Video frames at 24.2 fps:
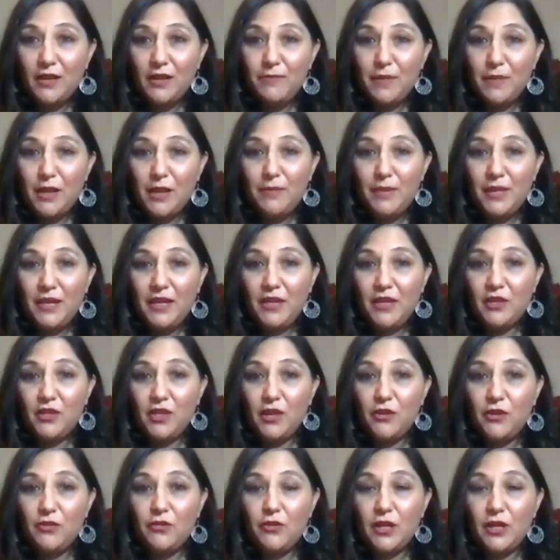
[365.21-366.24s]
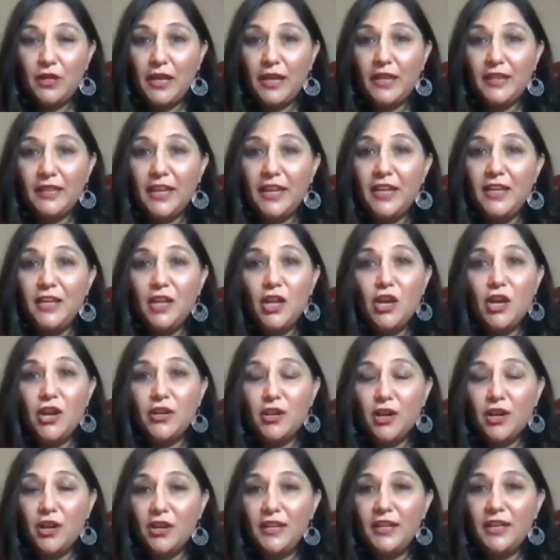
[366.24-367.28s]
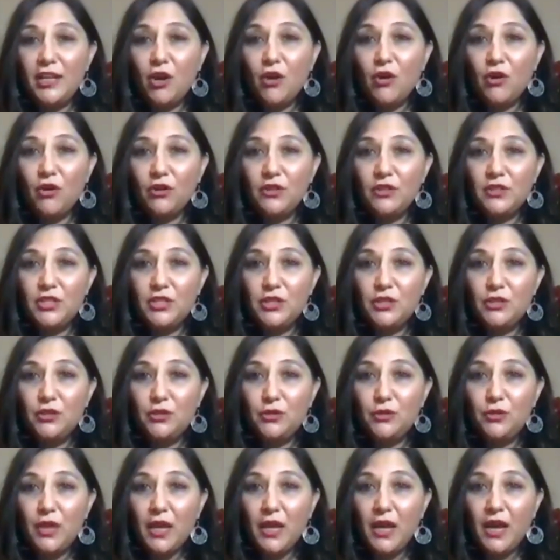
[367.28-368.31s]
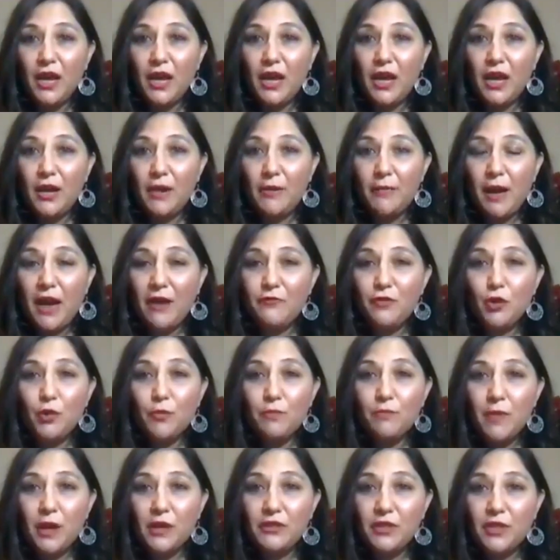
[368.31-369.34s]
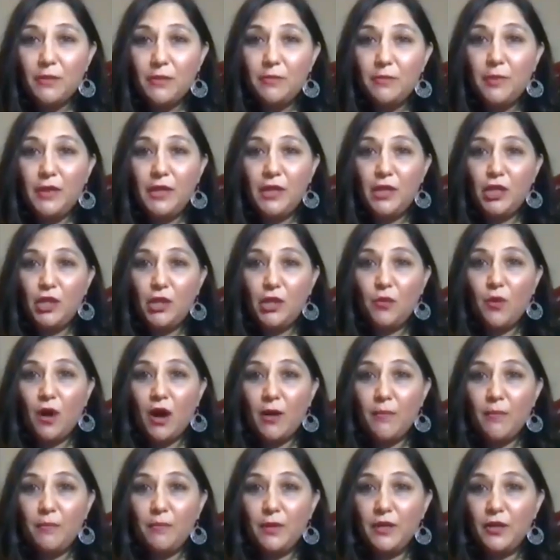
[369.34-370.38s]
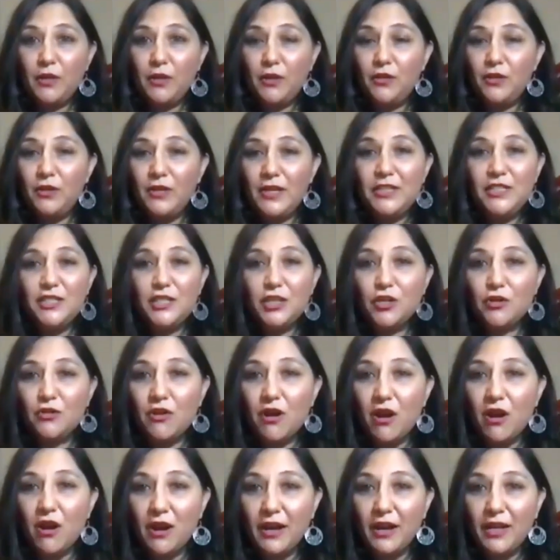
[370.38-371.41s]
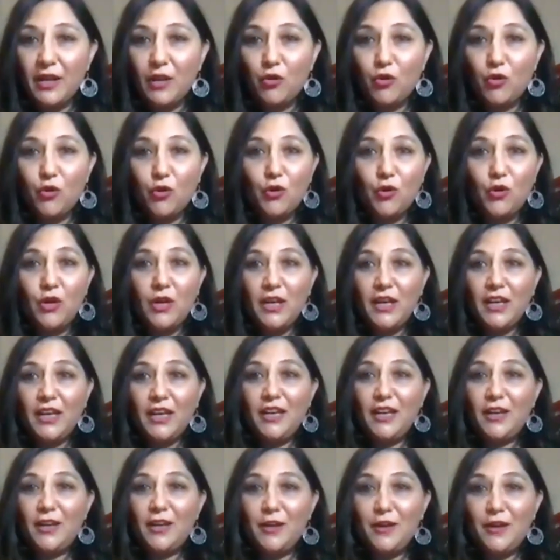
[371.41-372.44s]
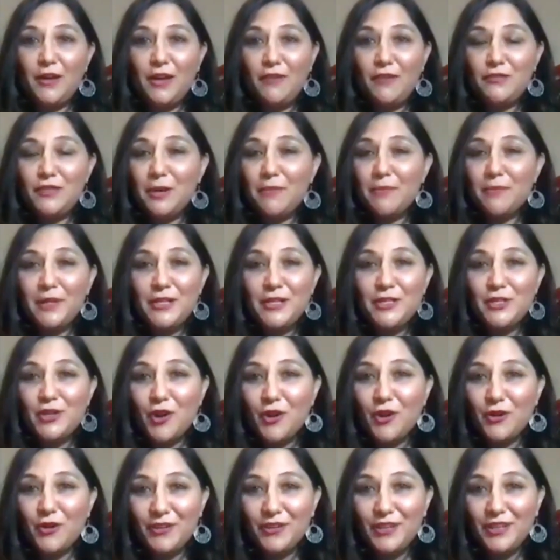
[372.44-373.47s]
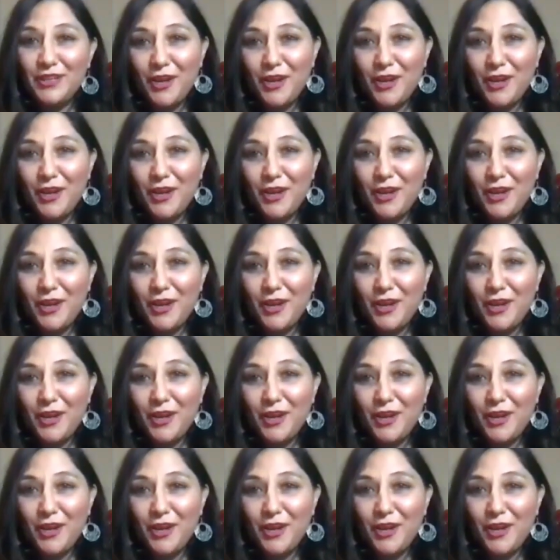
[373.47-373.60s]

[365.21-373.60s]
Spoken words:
Maybe, they learn early on to have your mother pick you up, you need to cry, or if somebody's not,